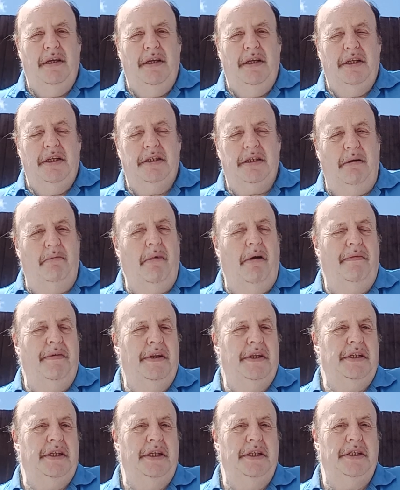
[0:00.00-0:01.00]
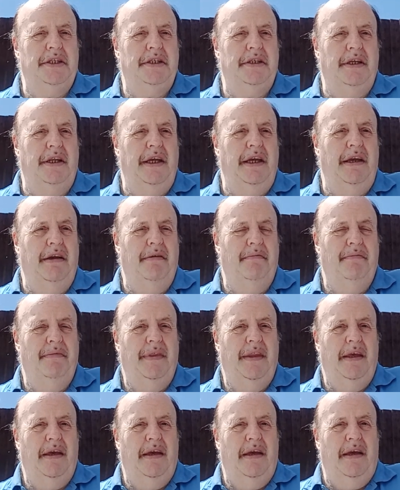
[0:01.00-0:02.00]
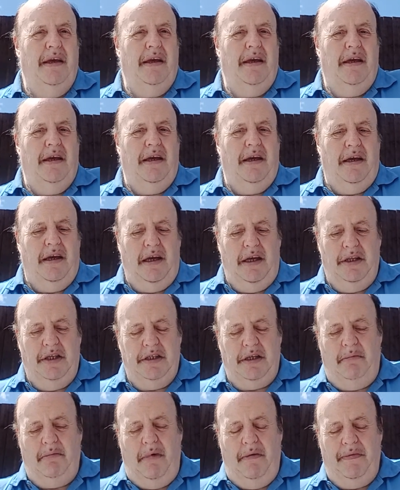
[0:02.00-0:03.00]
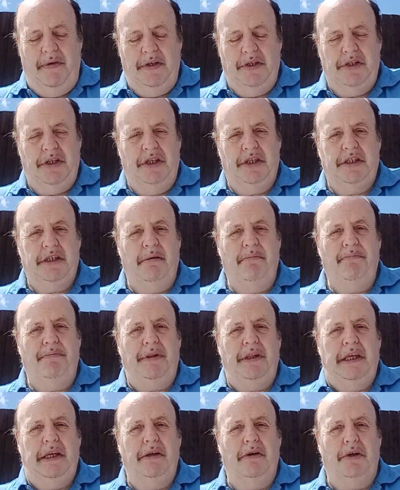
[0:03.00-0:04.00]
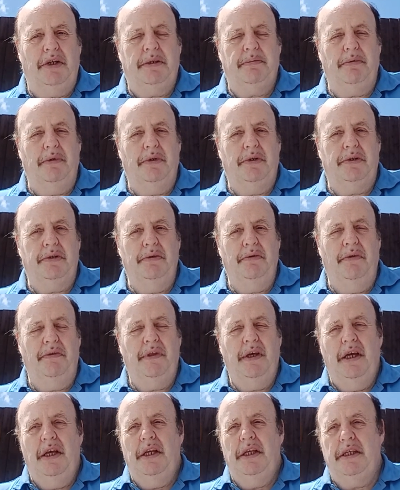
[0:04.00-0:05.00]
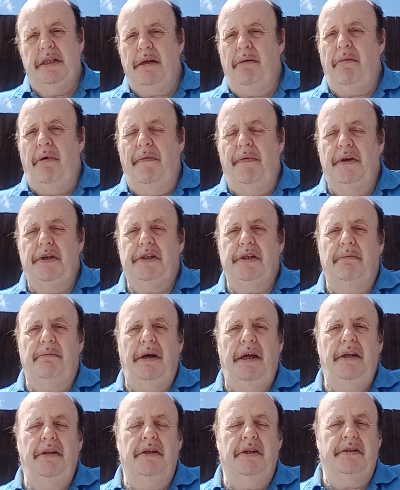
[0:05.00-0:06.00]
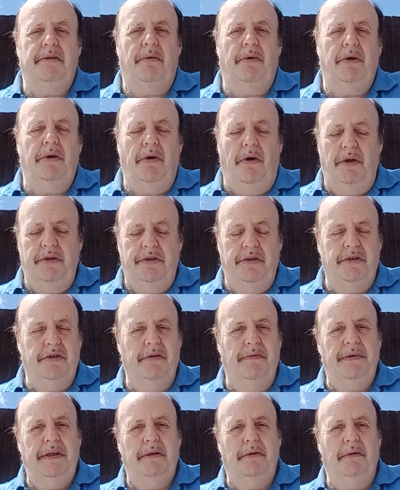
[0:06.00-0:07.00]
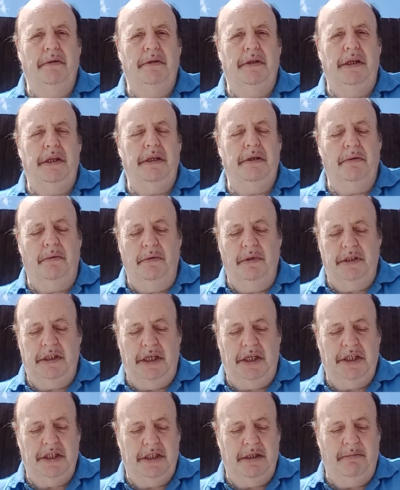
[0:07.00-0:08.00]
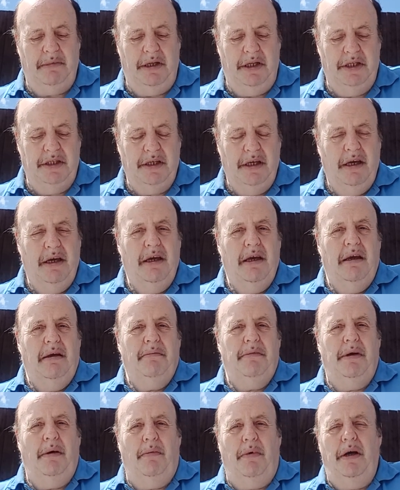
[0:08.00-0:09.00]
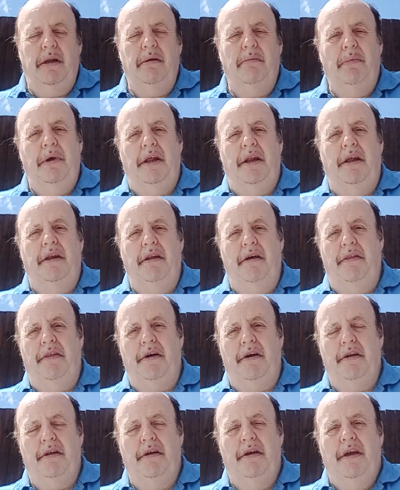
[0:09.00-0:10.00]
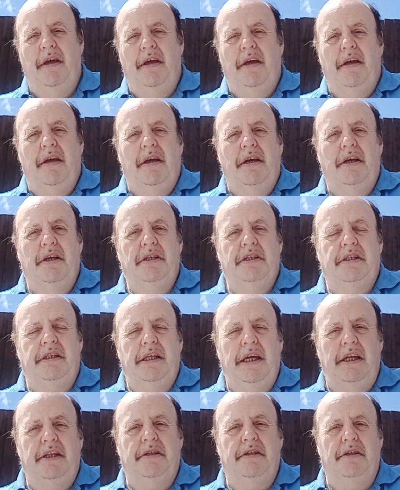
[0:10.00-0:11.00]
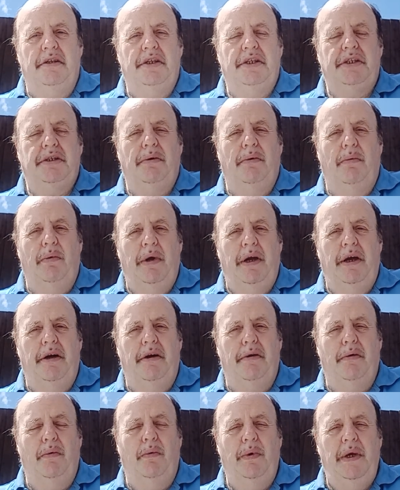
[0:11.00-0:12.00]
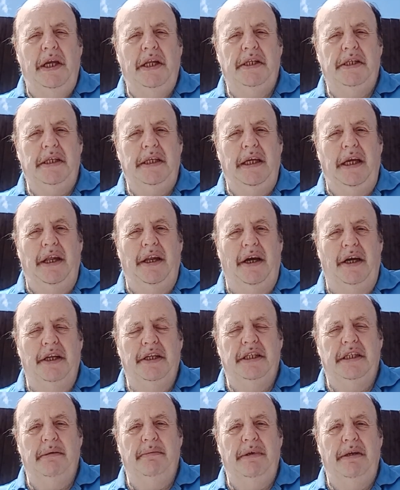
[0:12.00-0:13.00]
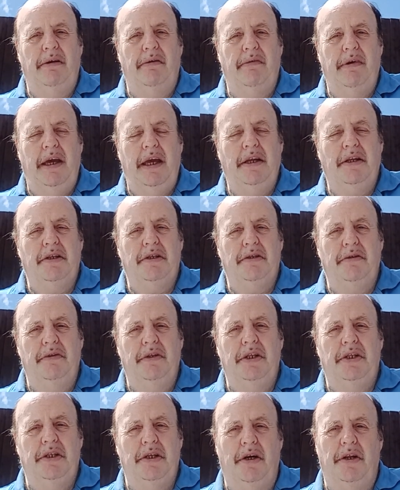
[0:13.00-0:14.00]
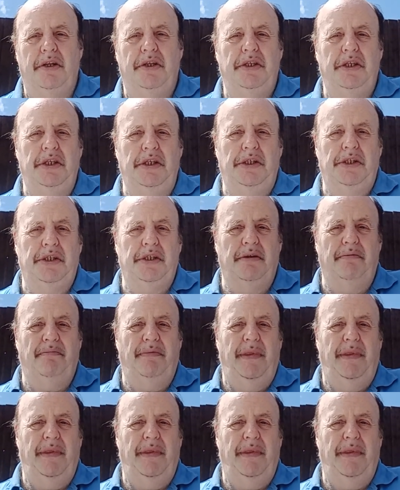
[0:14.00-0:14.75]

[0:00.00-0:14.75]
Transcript: some of it's history, and some of it's just simply gospel truth. Some of it's reminders of what God had revealed in the Old Testament. But one way or another, his letters were weighty and had to be read to the churches.